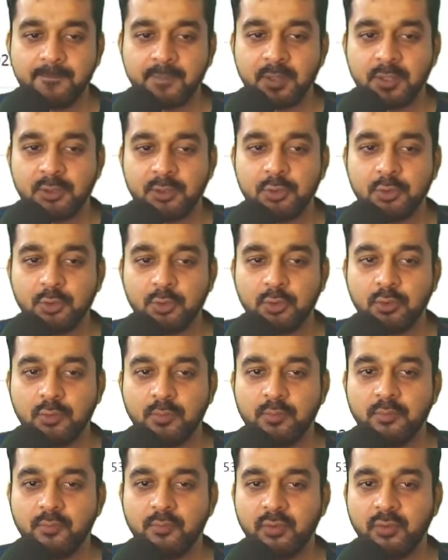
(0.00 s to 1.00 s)
So
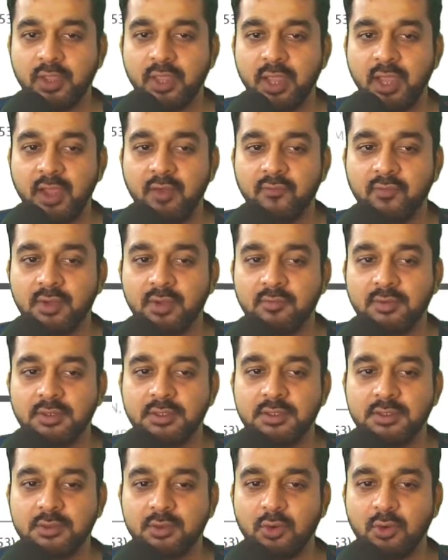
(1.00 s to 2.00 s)
we have
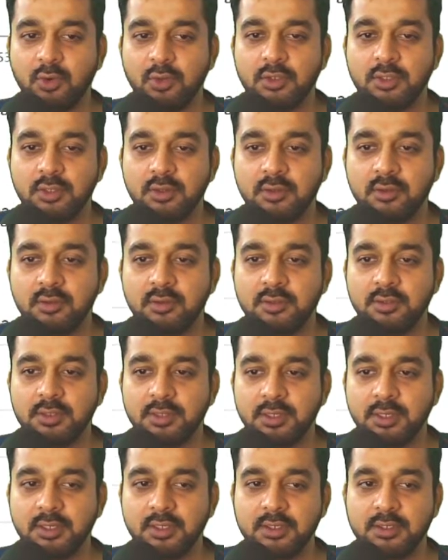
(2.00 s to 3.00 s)
covered all the
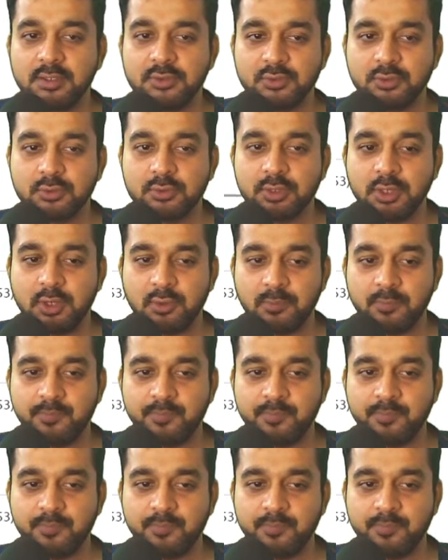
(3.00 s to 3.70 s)
serious issues now.